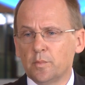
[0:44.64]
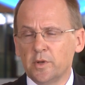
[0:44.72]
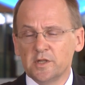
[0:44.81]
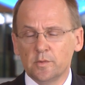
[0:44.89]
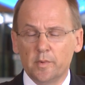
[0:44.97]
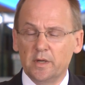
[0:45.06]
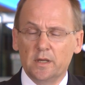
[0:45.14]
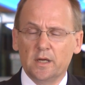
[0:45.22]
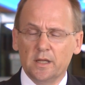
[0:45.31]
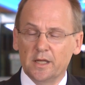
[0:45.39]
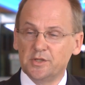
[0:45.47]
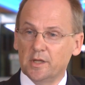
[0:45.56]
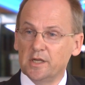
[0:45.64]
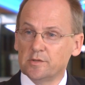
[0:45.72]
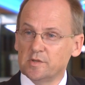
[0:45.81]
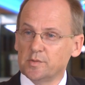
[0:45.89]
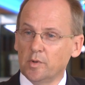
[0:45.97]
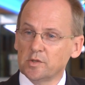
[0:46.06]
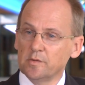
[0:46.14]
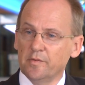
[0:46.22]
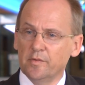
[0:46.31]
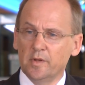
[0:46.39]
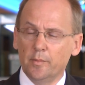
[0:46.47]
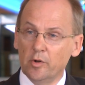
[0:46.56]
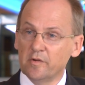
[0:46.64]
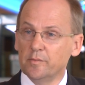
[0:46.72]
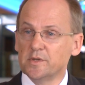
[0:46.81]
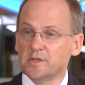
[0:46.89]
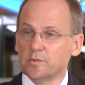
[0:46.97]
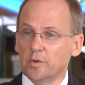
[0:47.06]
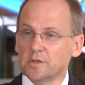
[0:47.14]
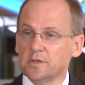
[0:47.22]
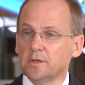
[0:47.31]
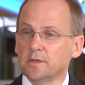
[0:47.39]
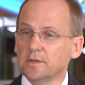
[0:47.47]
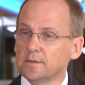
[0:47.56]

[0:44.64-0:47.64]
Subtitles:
Look, police will be alleging that he's responsible for the murder of Mrs. Watson.